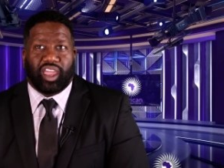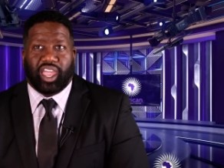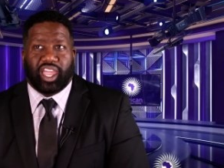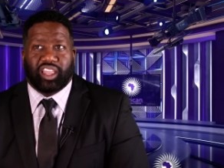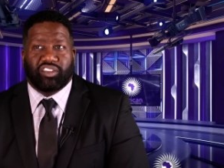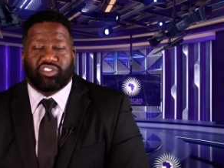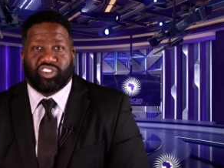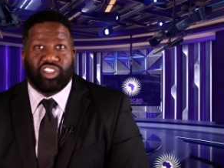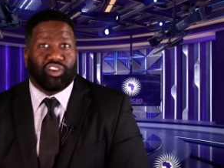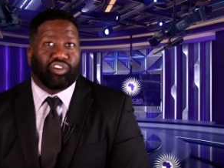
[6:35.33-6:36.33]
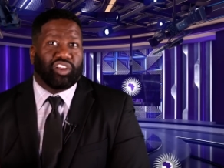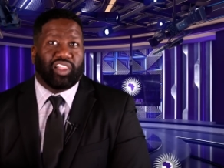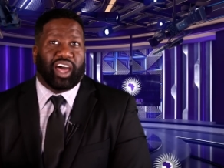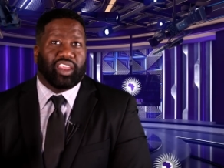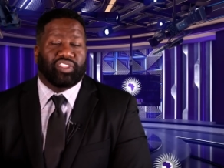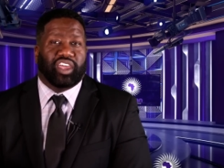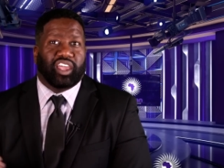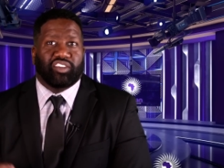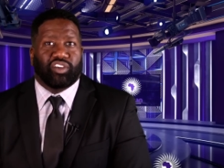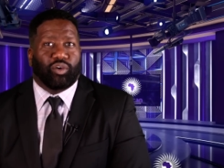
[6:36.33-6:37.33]
and she learned a lot of
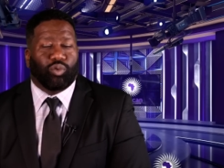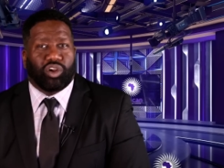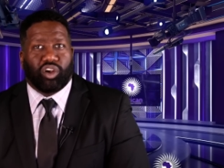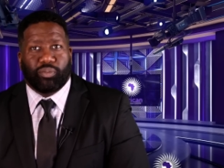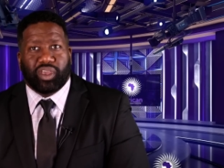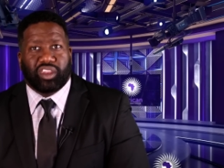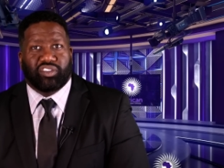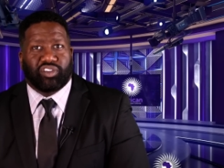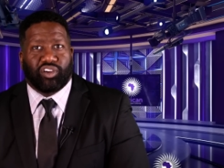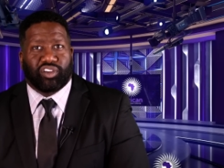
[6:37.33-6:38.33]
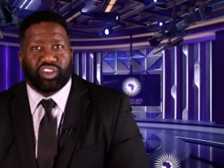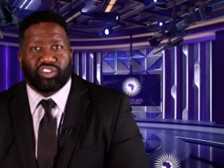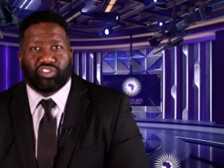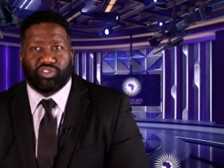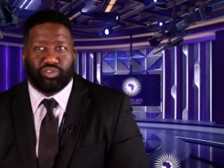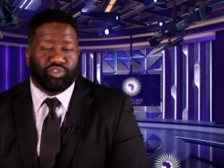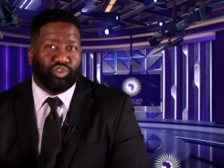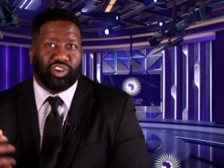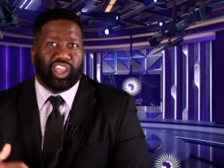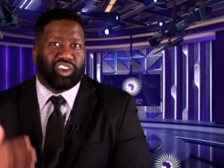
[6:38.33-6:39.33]
things with her being in Turkey, just
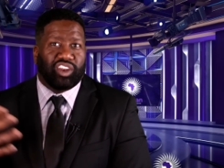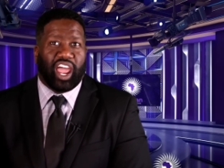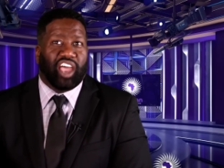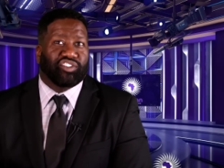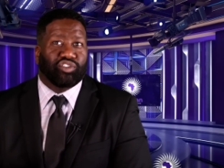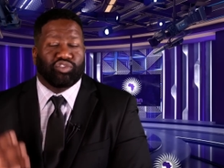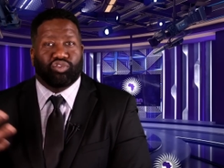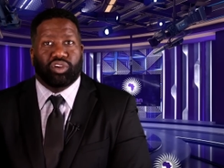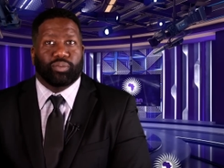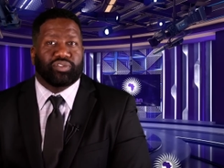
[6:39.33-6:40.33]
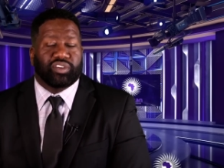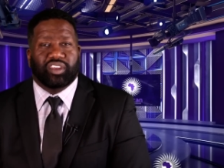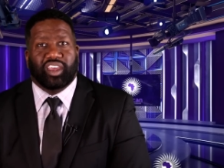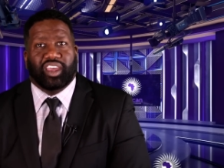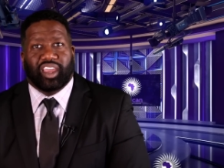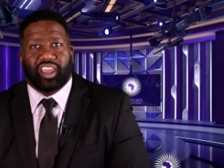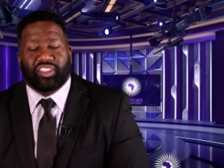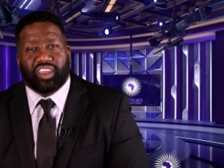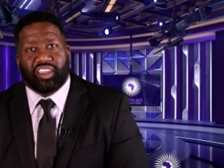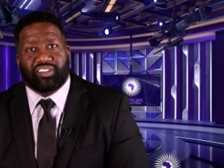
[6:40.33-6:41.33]
doing international trips and and
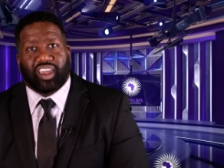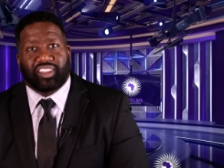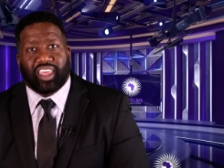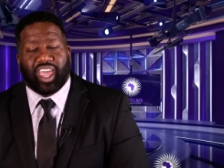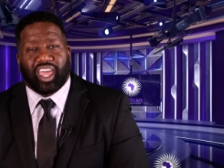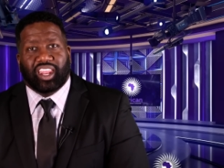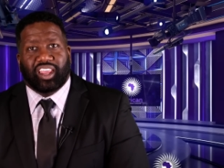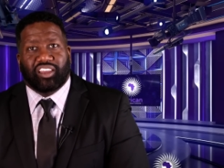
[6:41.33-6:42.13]
things like that.